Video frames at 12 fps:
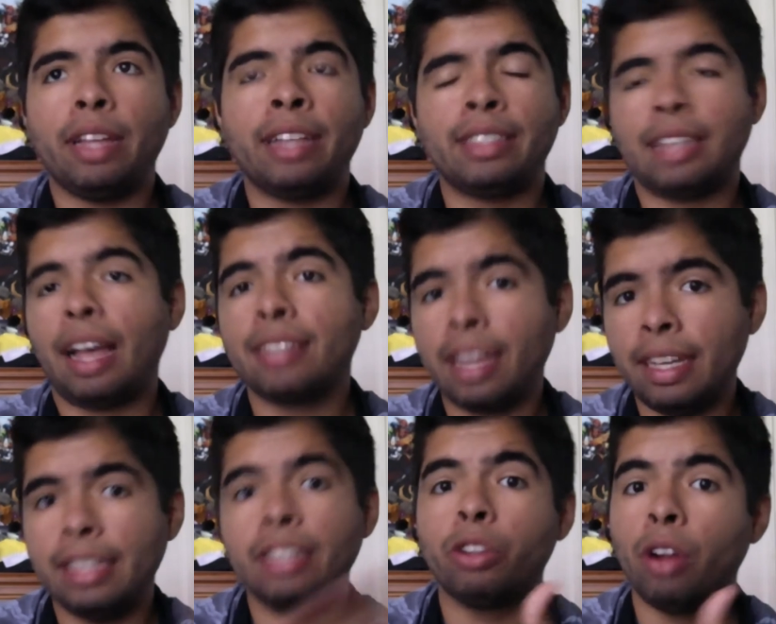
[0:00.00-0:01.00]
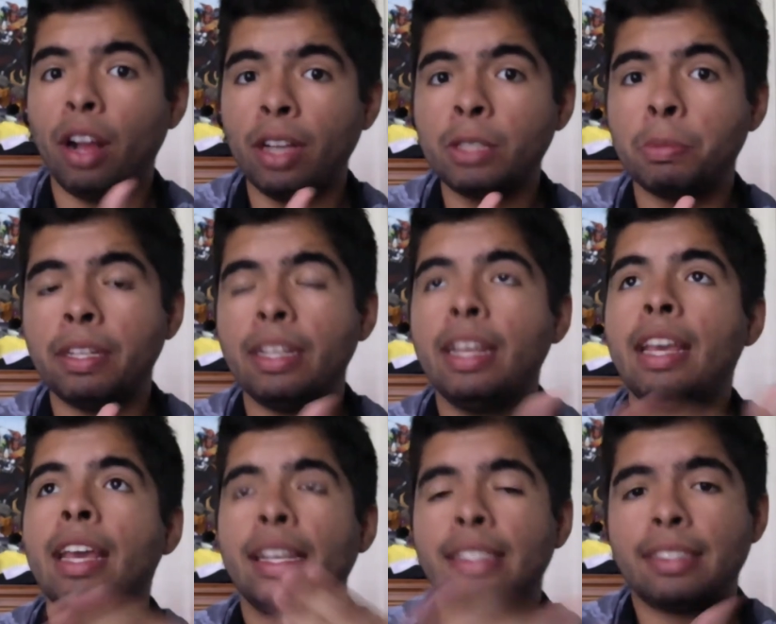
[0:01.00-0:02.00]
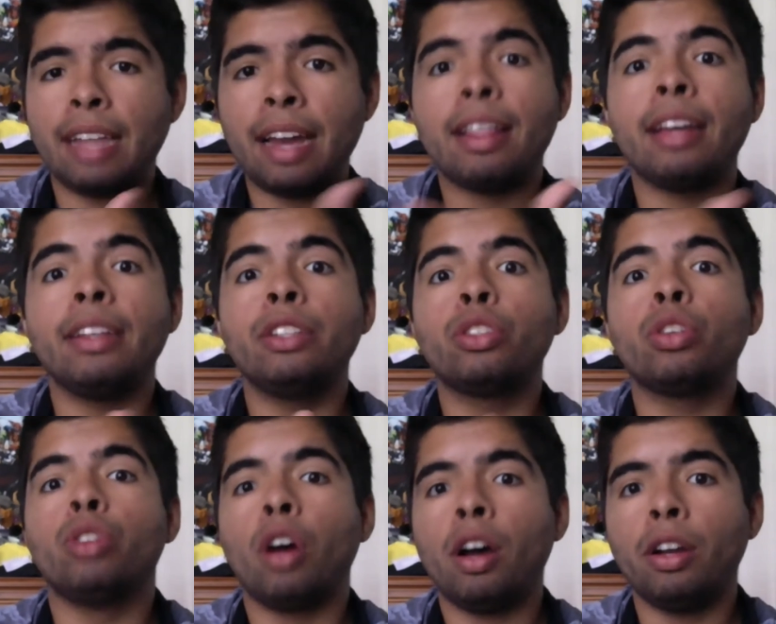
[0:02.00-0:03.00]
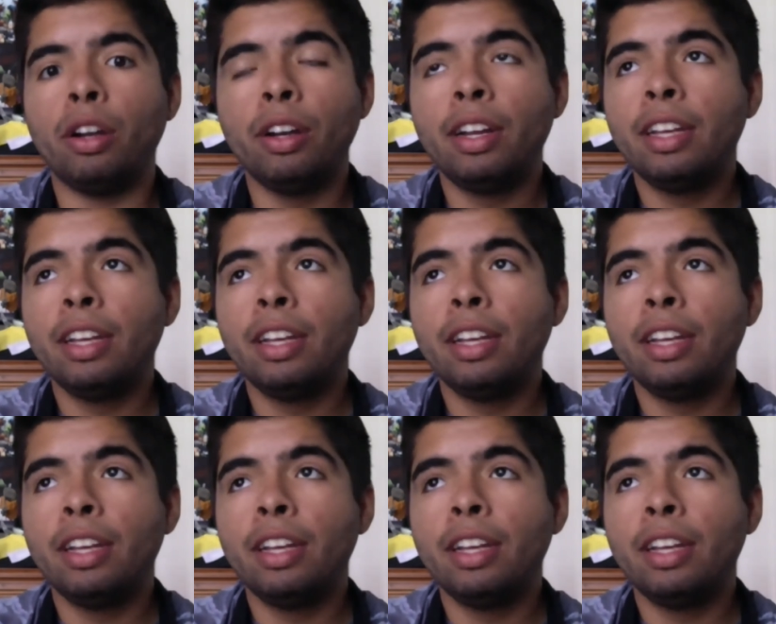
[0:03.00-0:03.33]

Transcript: that Sasuke is her husband and Sarada is her daughter.